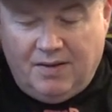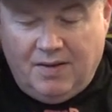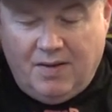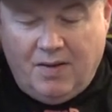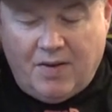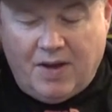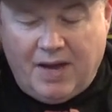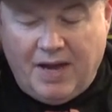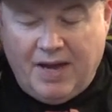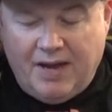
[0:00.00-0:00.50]

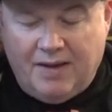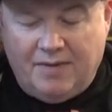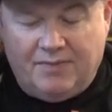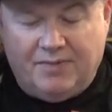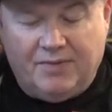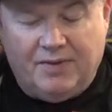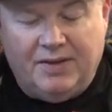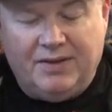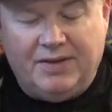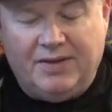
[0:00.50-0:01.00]
Okay,
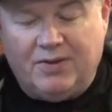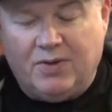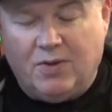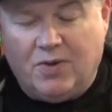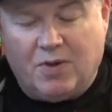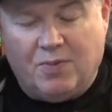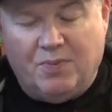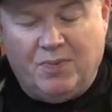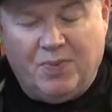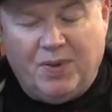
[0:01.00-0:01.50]
this is
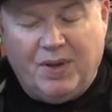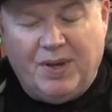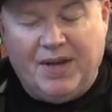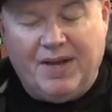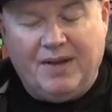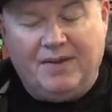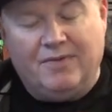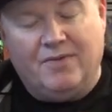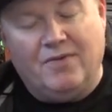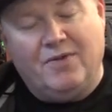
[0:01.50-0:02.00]
all
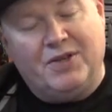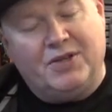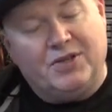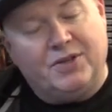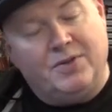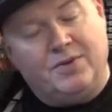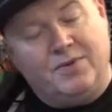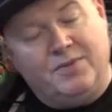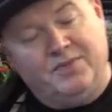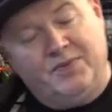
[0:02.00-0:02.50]
complete.
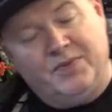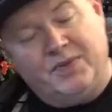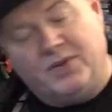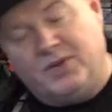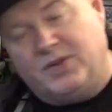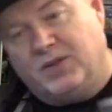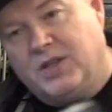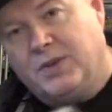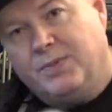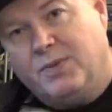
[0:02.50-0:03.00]
Original.
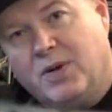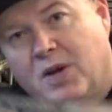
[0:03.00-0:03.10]
Super